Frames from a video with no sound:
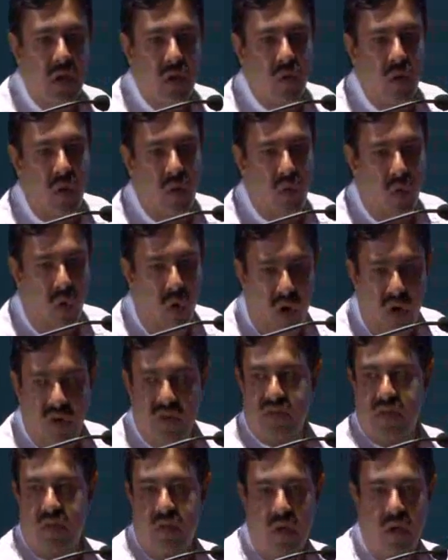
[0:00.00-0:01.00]
you have
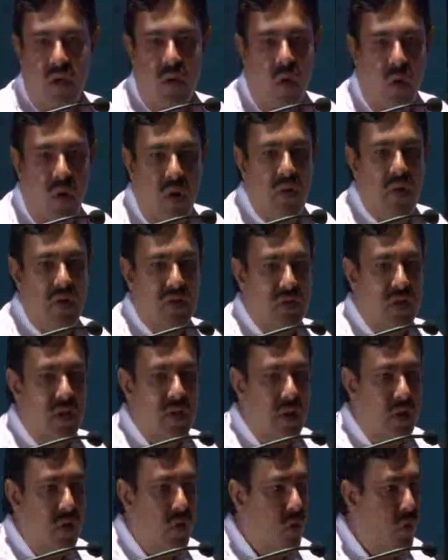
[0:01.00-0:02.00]
rocks, all these
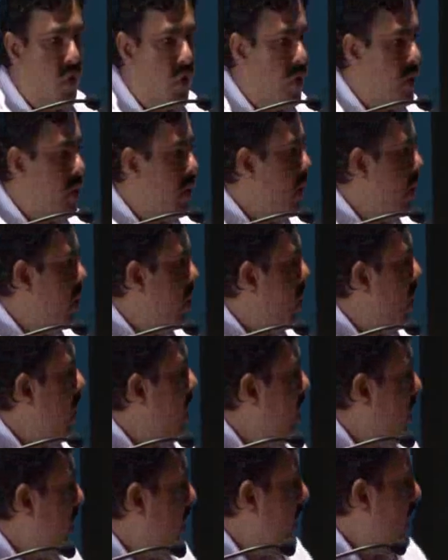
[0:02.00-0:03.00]
things you
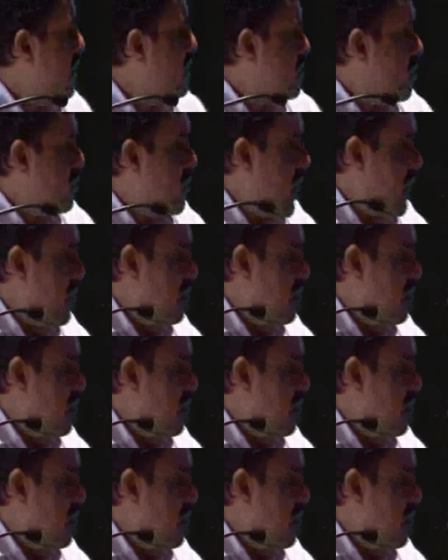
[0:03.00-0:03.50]
can analyze